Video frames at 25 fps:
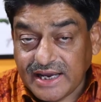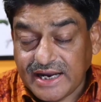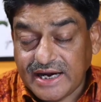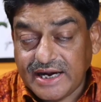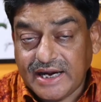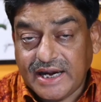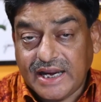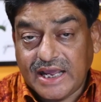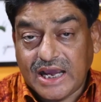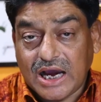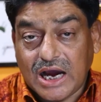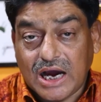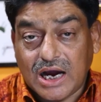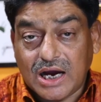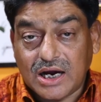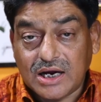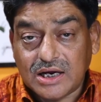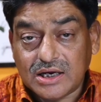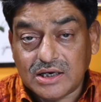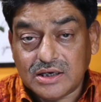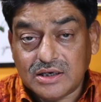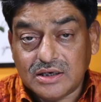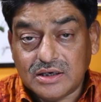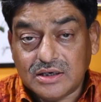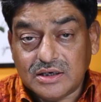India,
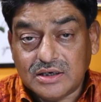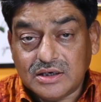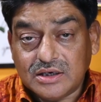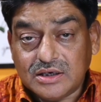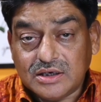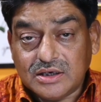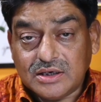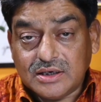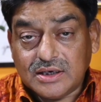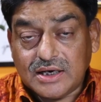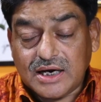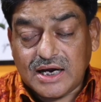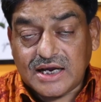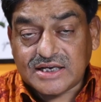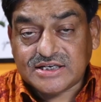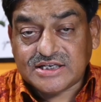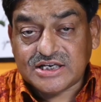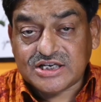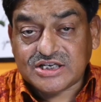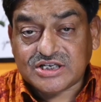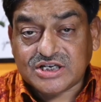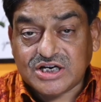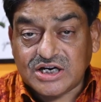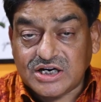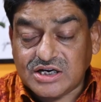
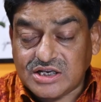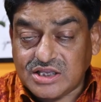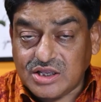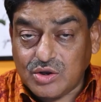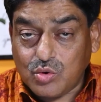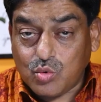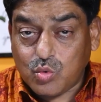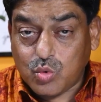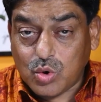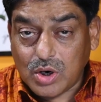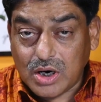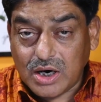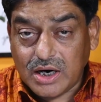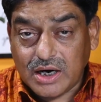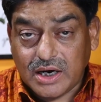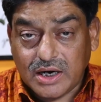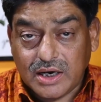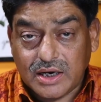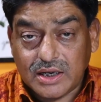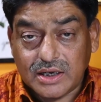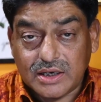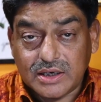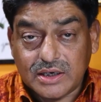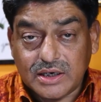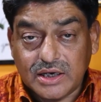assisted the world
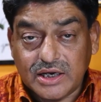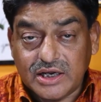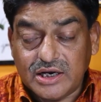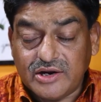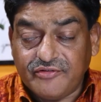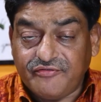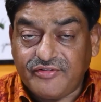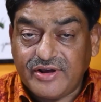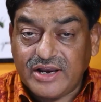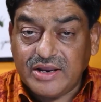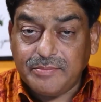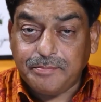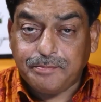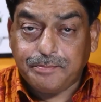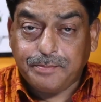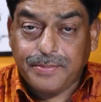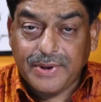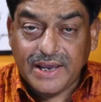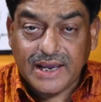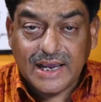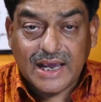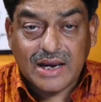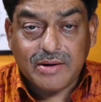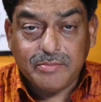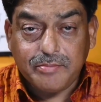in a very
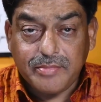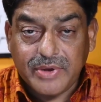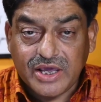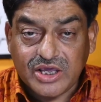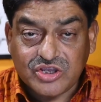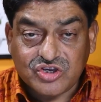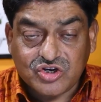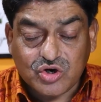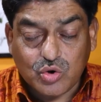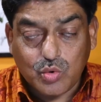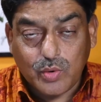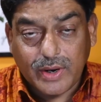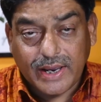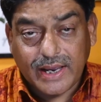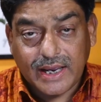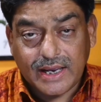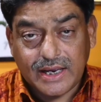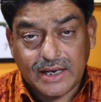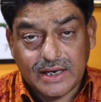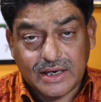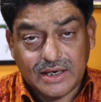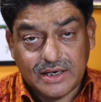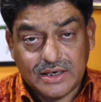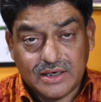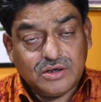big and major way
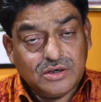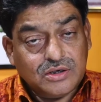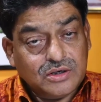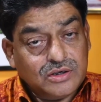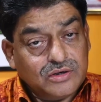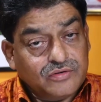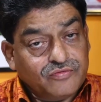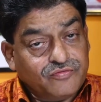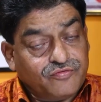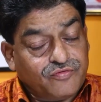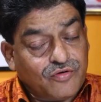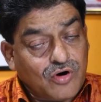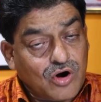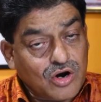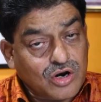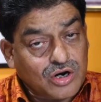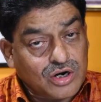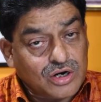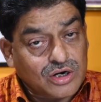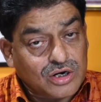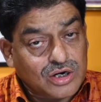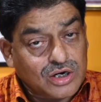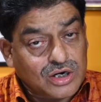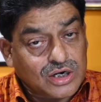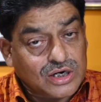for
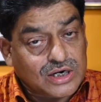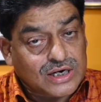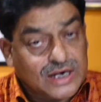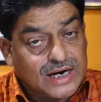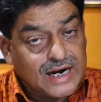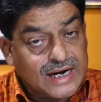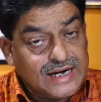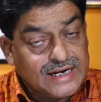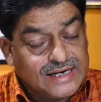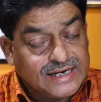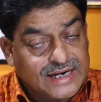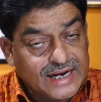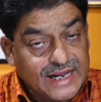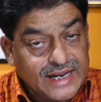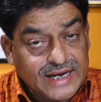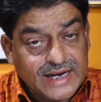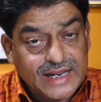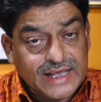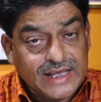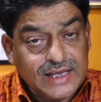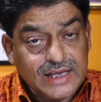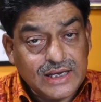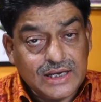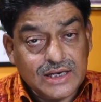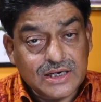
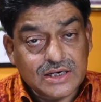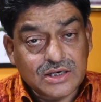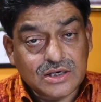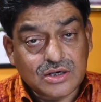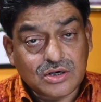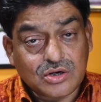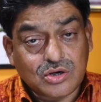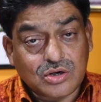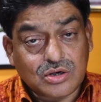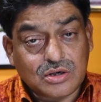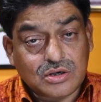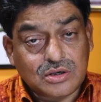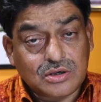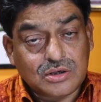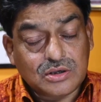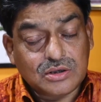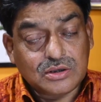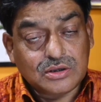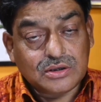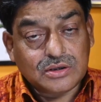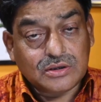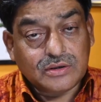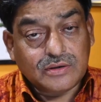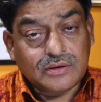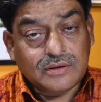containing
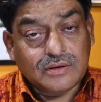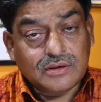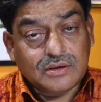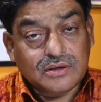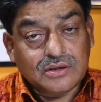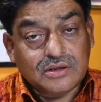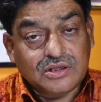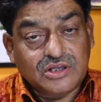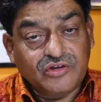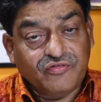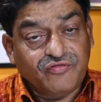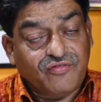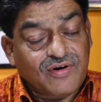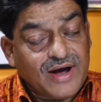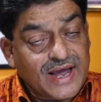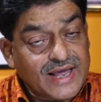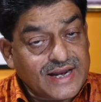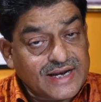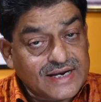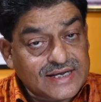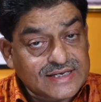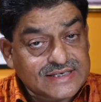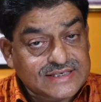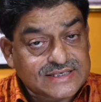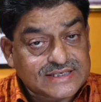the
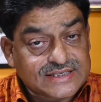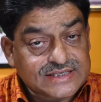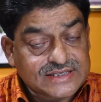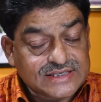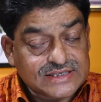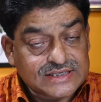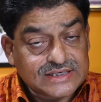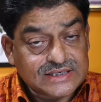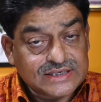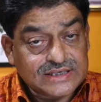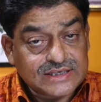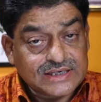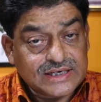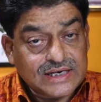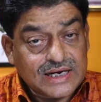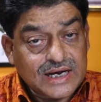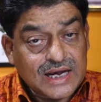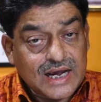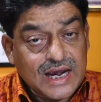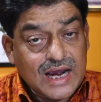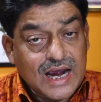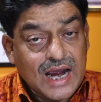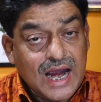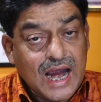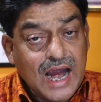virus,
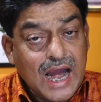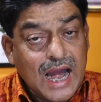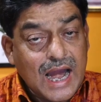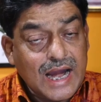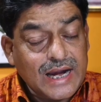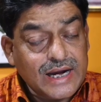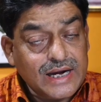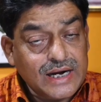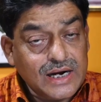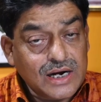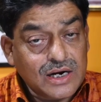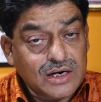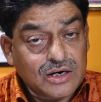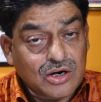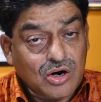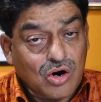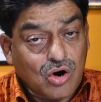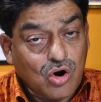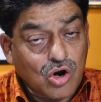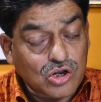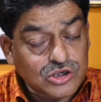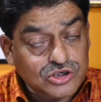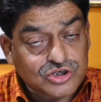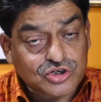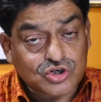and
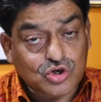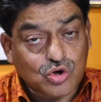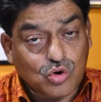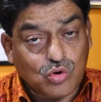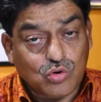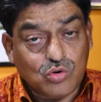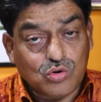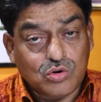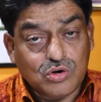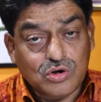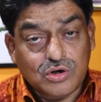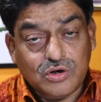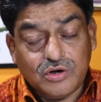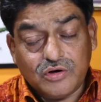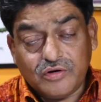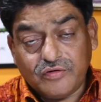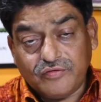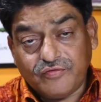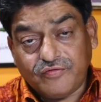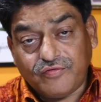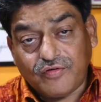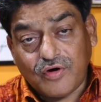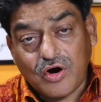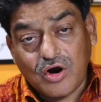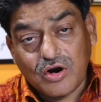also
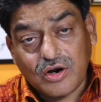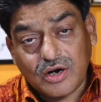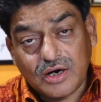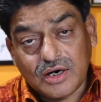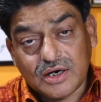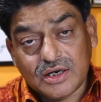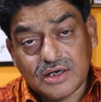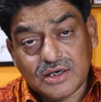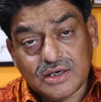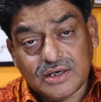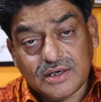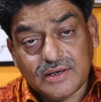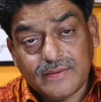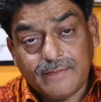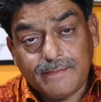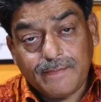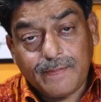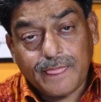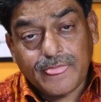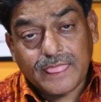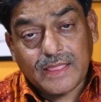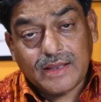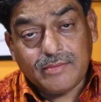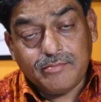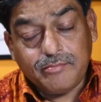for
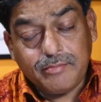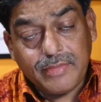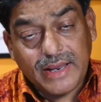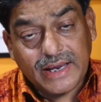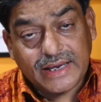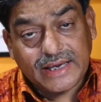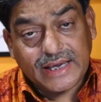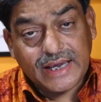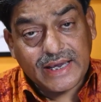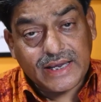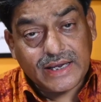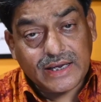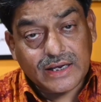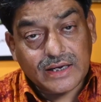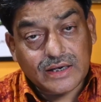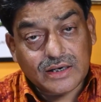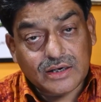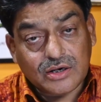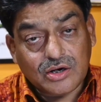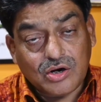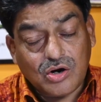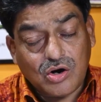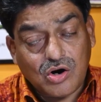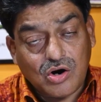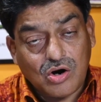making
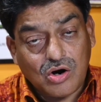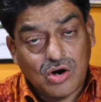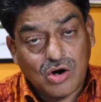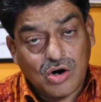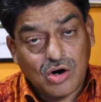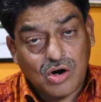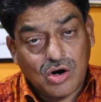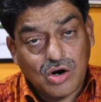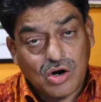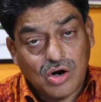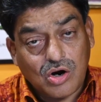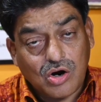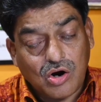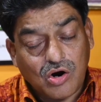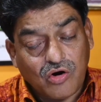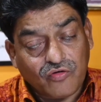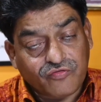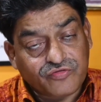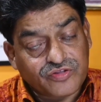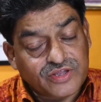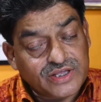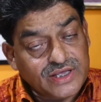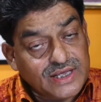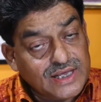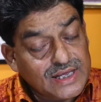
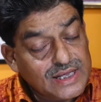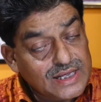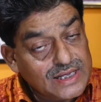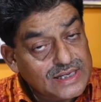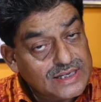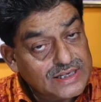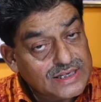of the